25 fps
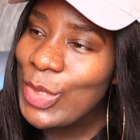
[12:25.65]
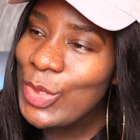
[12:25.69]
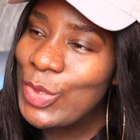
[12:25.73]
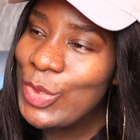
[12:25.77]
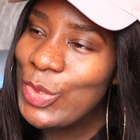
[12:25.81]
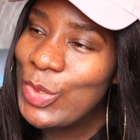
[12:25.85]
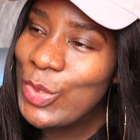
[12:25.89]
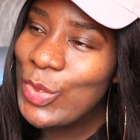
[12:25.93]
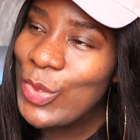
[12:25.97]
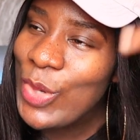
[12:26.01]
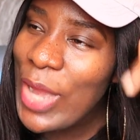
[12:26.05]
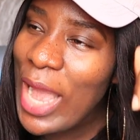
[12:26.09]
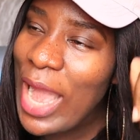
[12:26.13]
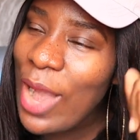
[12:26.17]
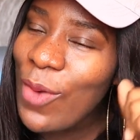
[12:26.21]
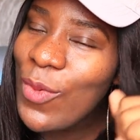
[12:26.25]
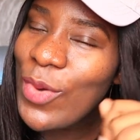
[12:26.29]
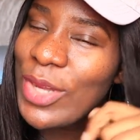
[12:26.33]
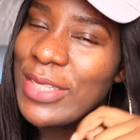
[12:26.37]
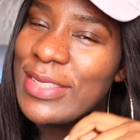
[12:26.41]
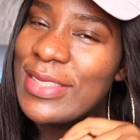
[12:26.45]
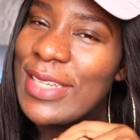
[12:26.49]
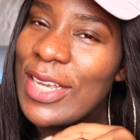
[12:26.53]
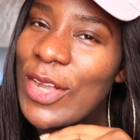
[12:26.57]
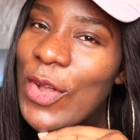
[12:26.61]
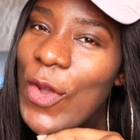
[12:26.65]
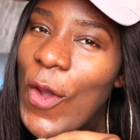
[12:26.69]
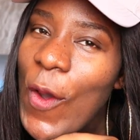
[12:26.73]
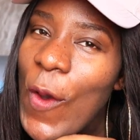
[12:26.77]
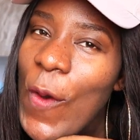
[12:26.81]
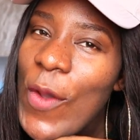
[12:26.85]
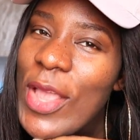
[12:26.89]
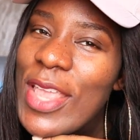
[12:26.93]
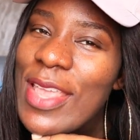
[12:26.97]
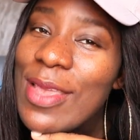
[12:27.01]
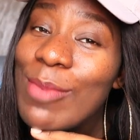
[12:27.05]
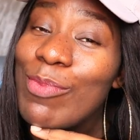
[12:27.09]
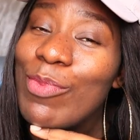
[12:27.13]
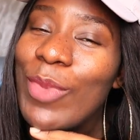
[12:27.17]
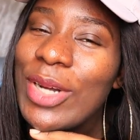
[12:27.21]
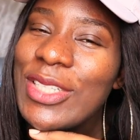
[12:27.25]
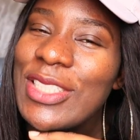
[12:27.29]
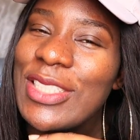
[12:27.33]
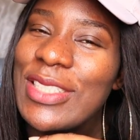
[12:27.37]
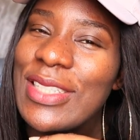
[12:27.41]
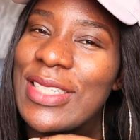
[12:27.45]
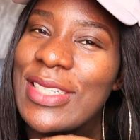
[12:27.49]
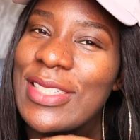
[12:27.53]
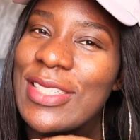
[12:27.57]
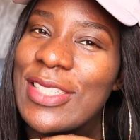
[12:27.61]
You are what they call a
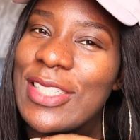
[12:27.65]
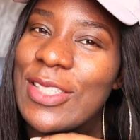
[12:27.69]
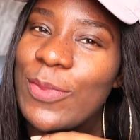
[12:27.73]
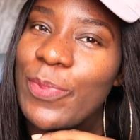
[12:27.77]
monitoring